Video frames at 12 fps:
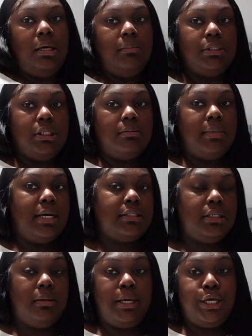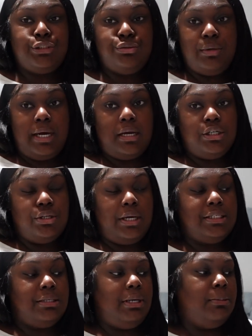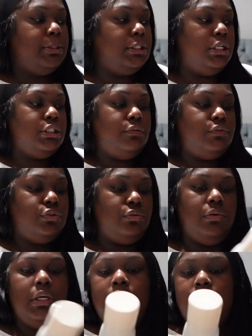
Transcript: Amazon box in the back too. I got to show you some Amazon stuff too.